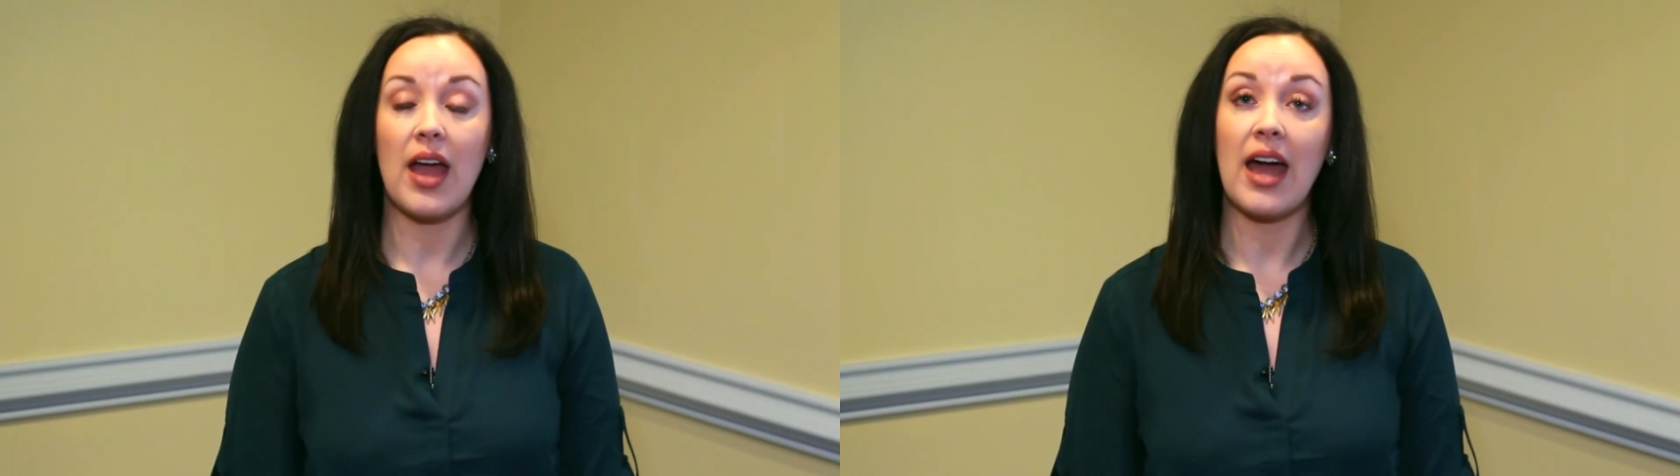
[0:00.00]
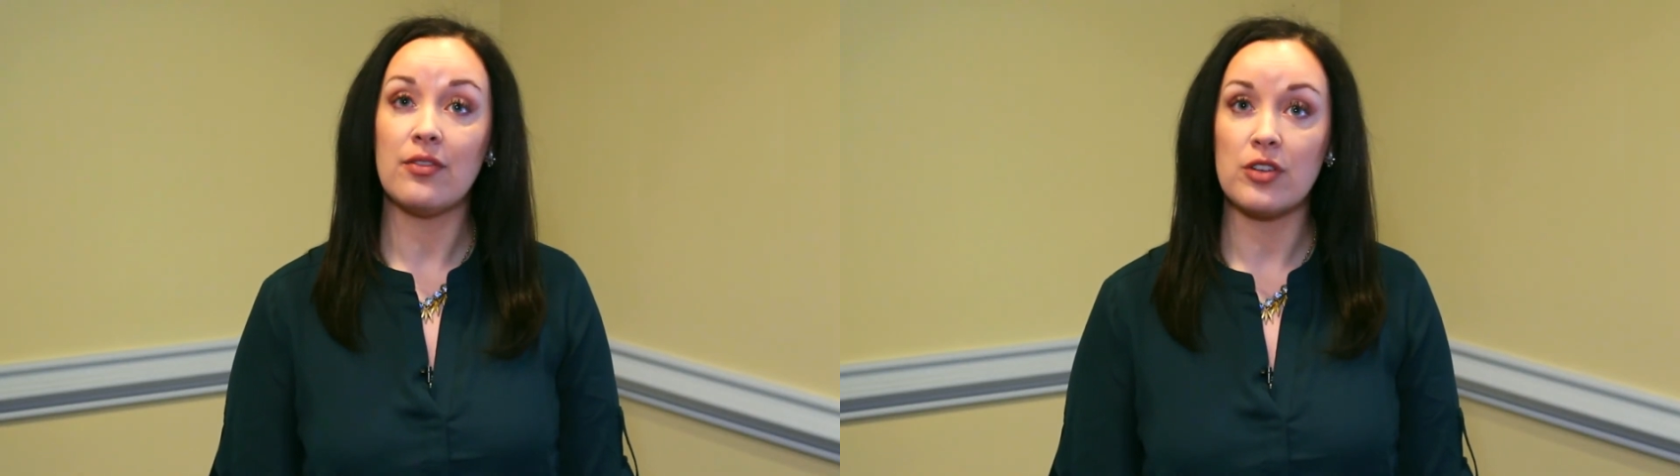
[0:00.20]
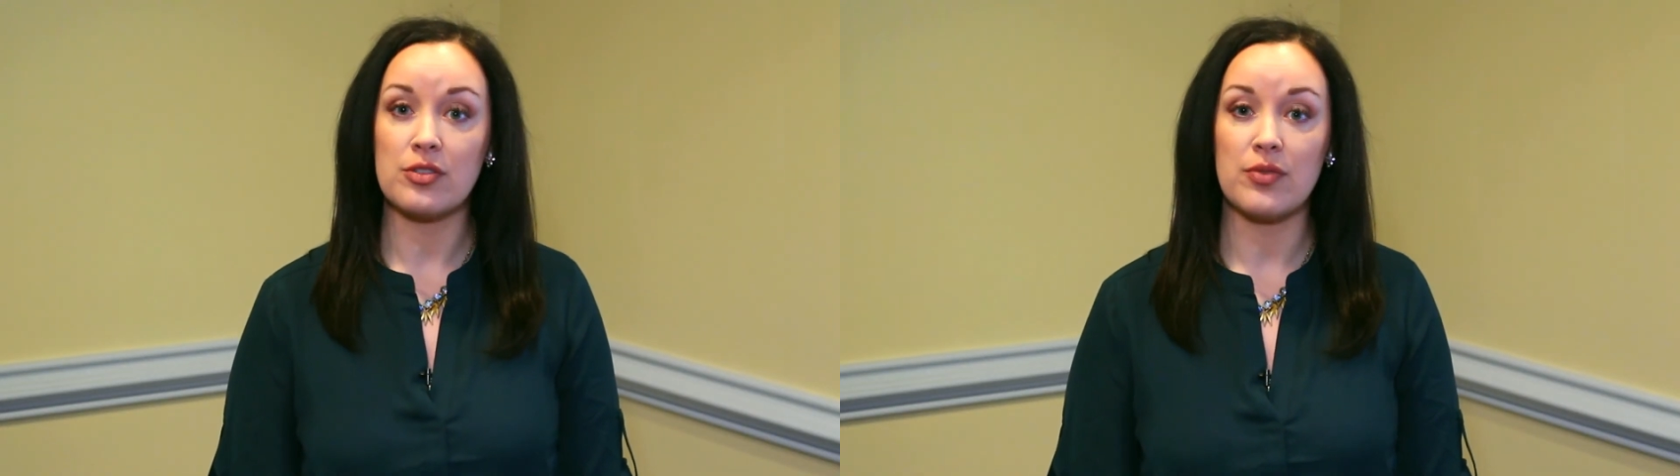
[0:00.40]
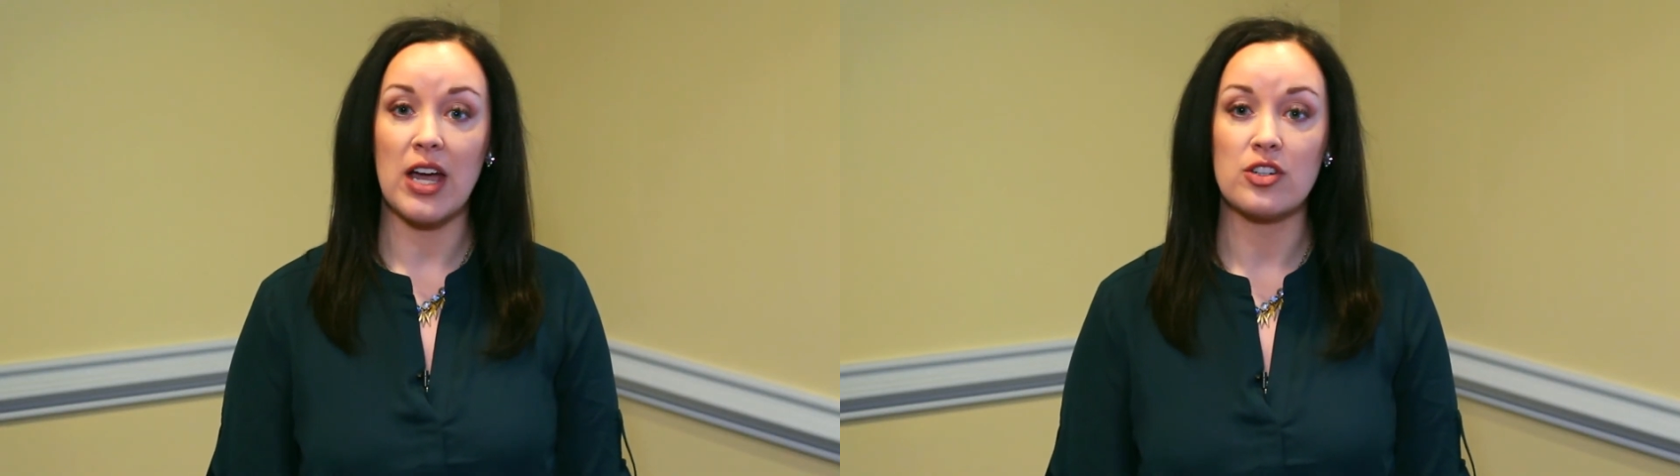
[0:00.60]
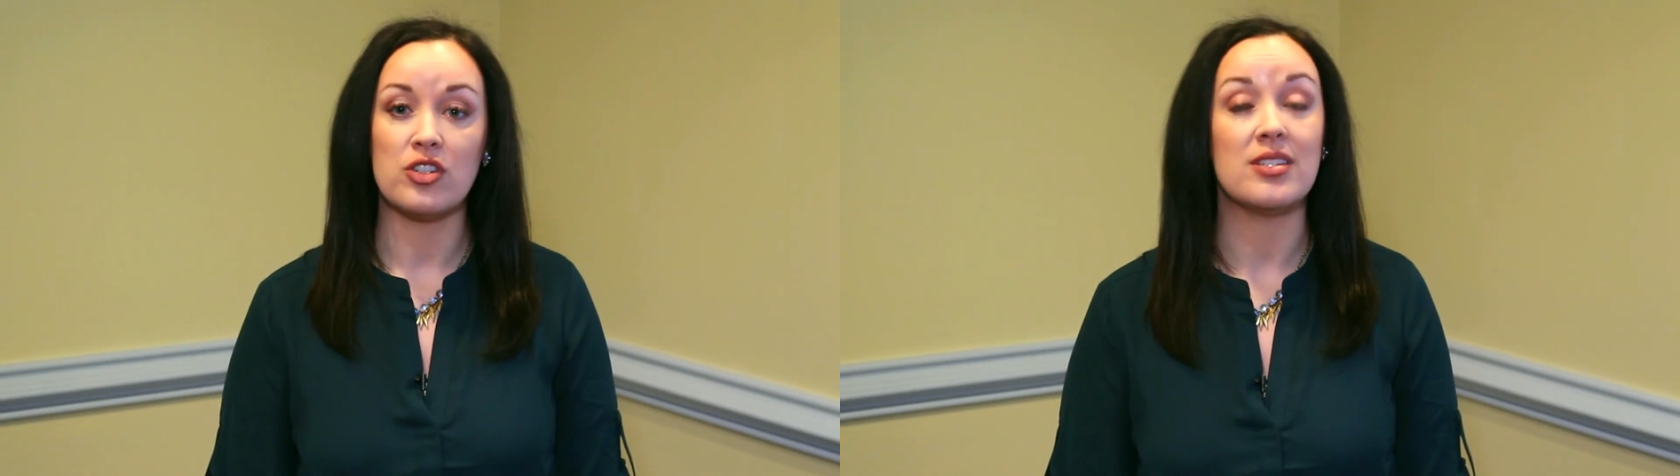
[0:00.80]
adverse
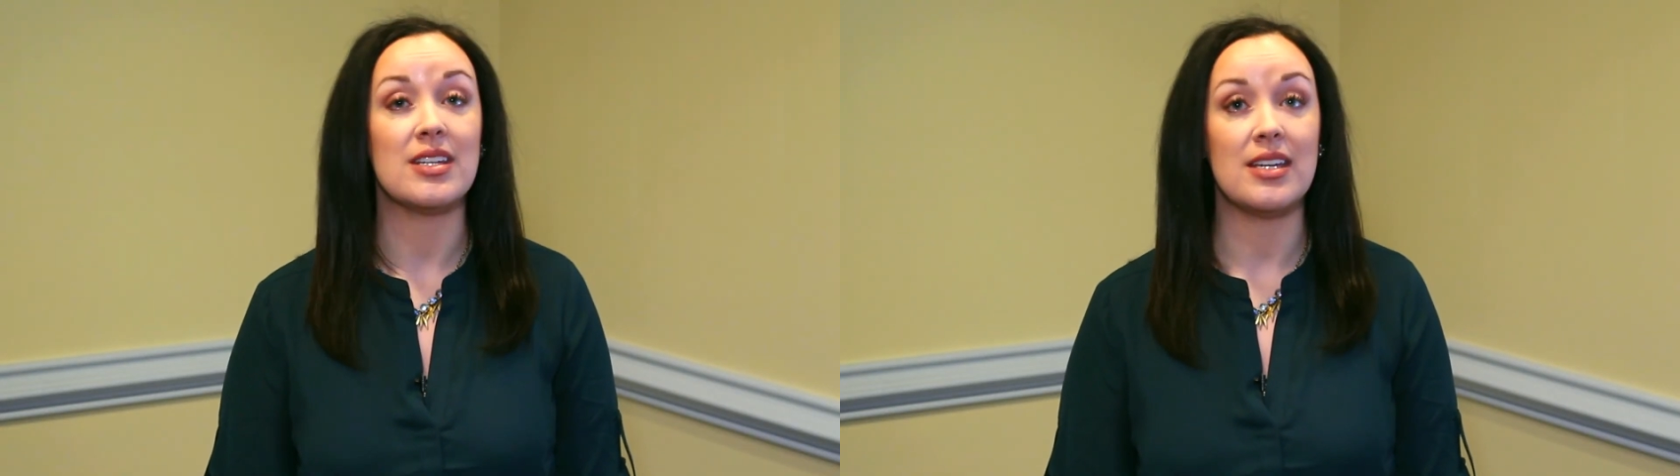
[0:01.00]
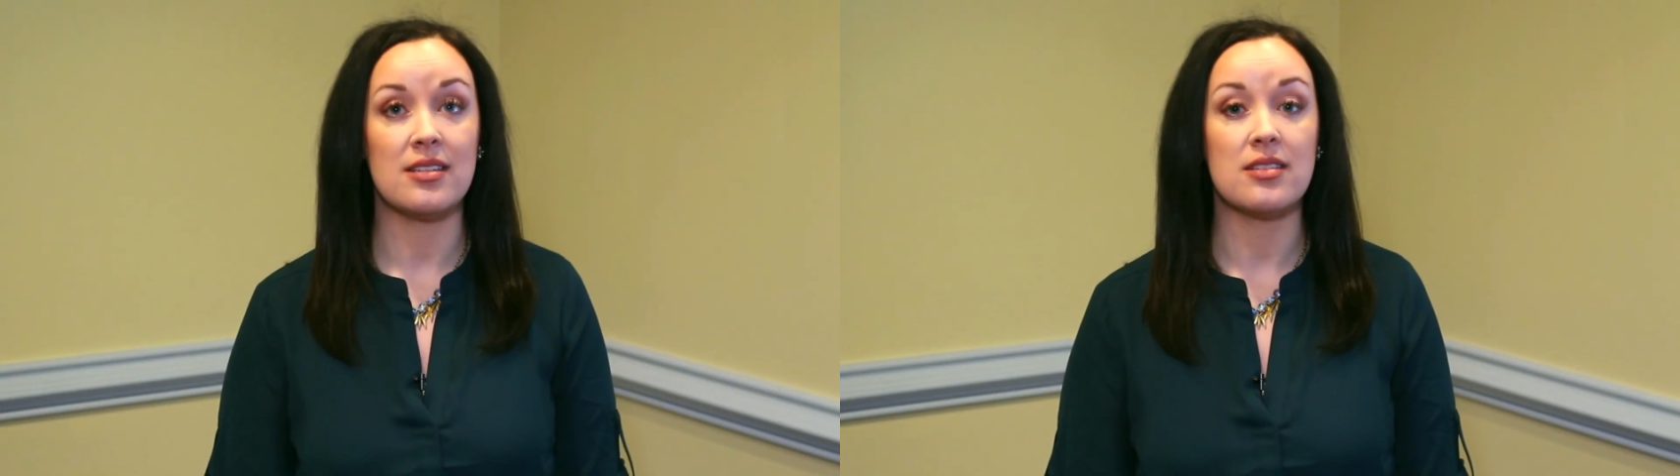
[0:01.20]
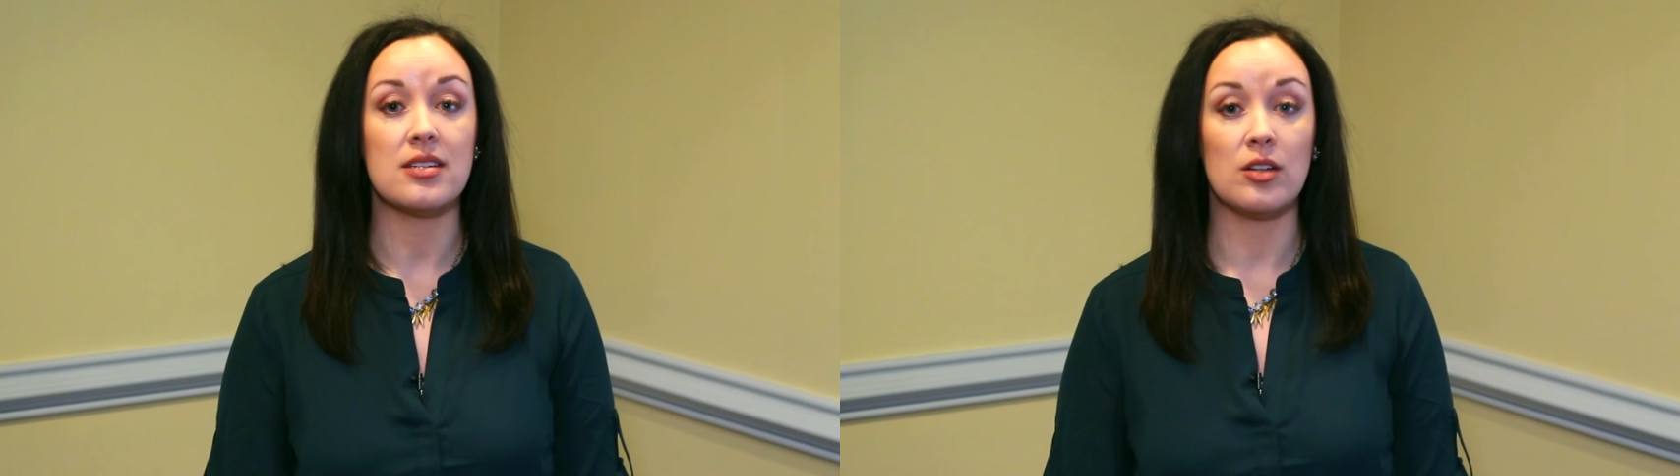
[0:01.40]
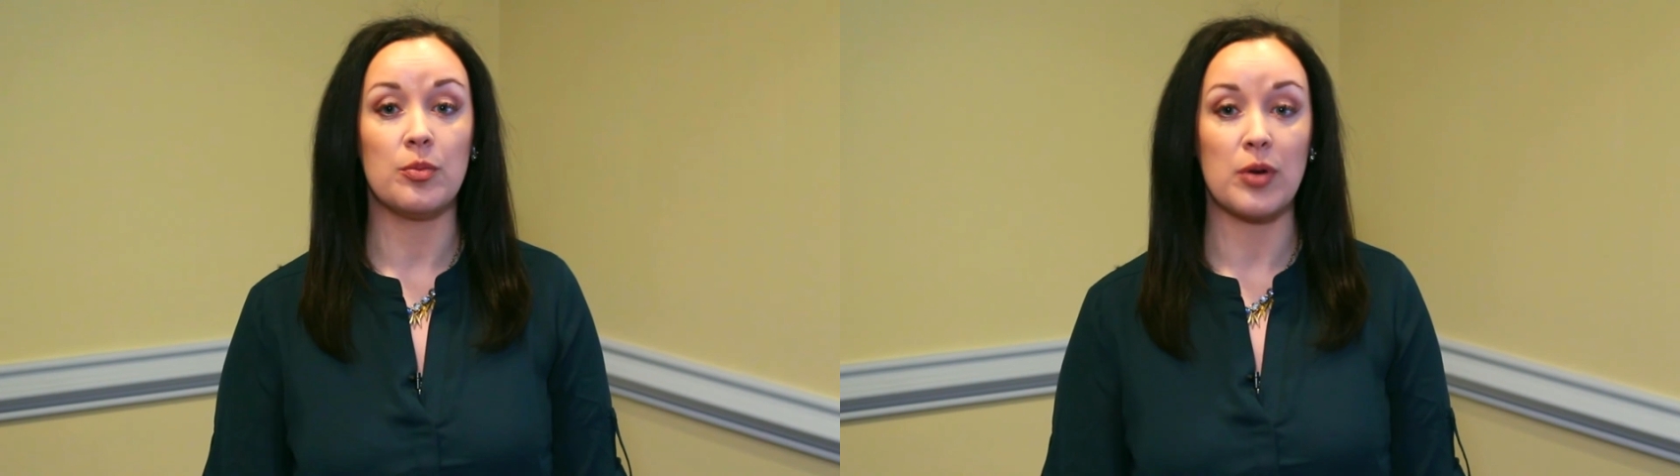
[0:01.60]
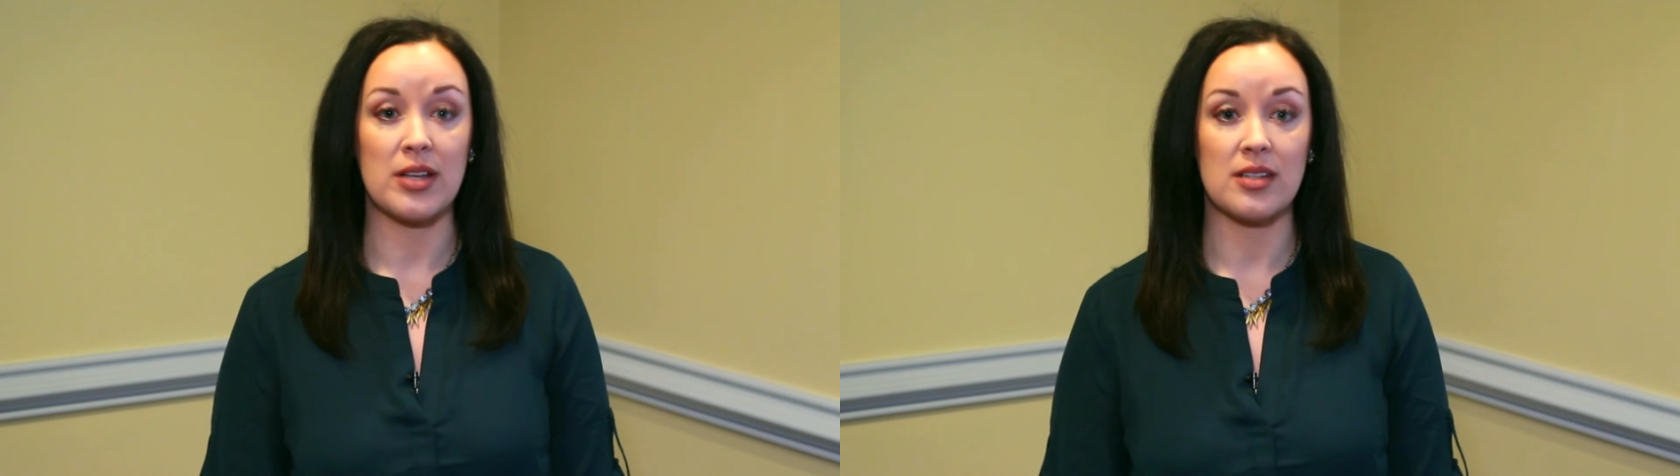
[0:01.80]
reactions is still
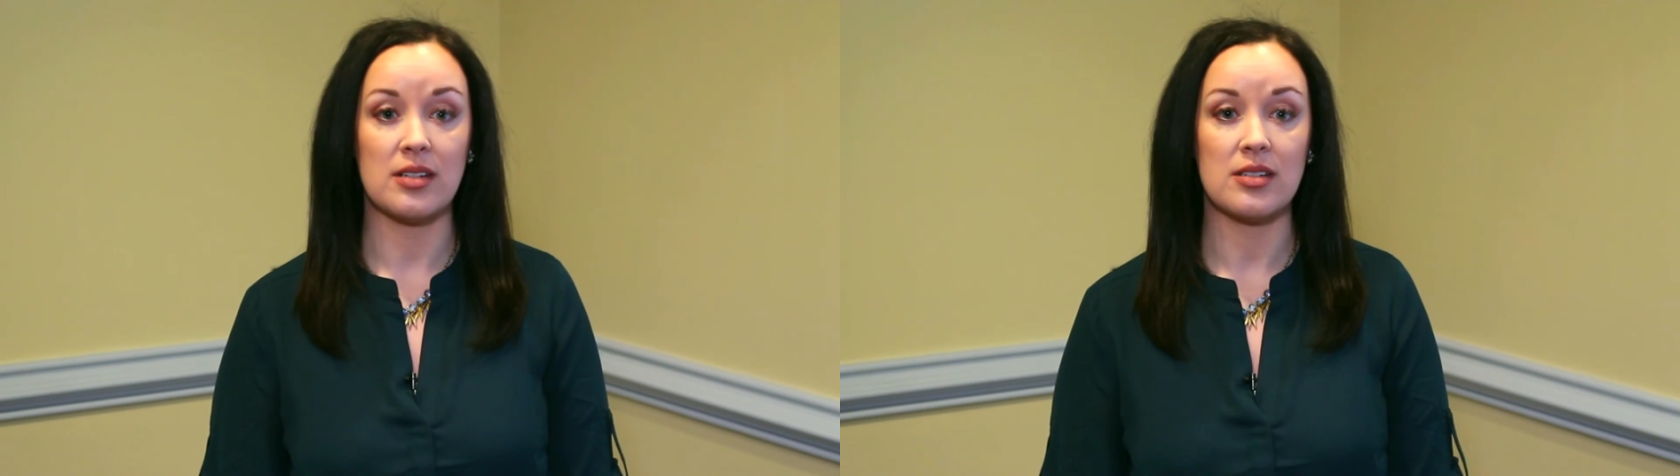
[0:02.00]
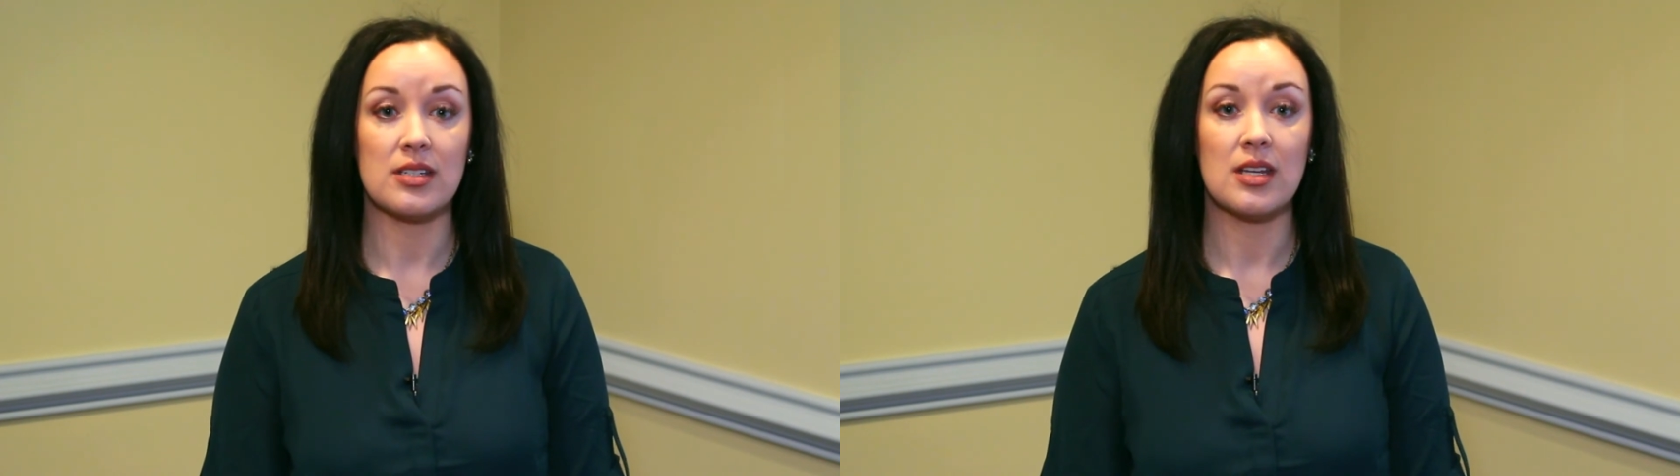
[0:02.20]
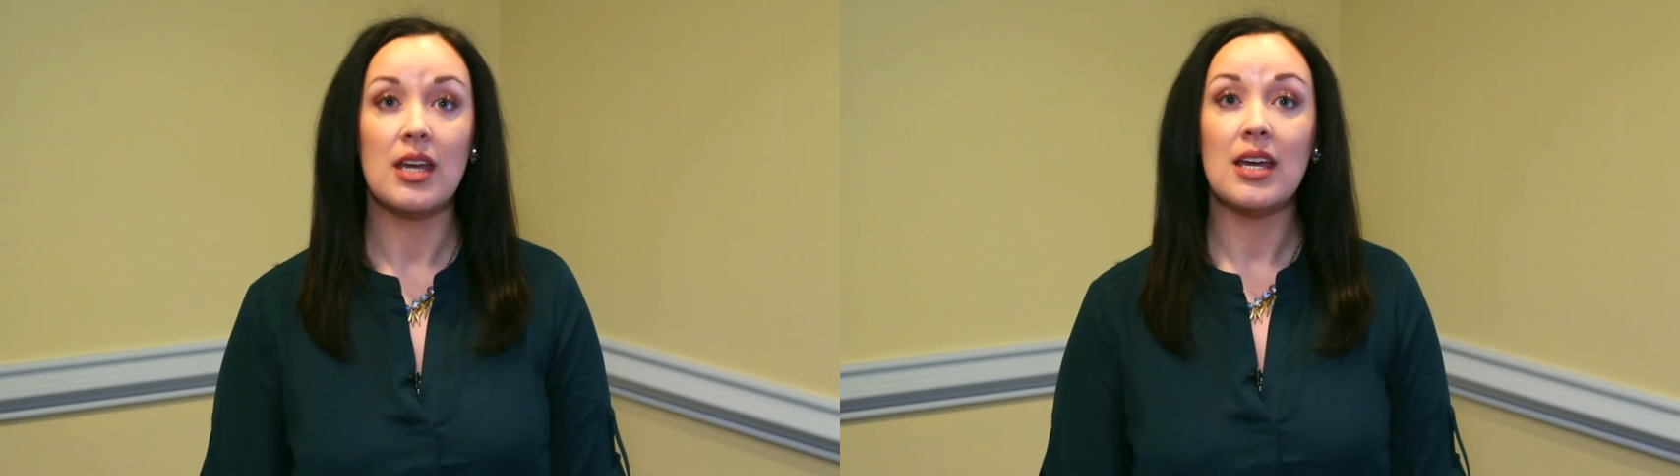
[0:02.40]
present,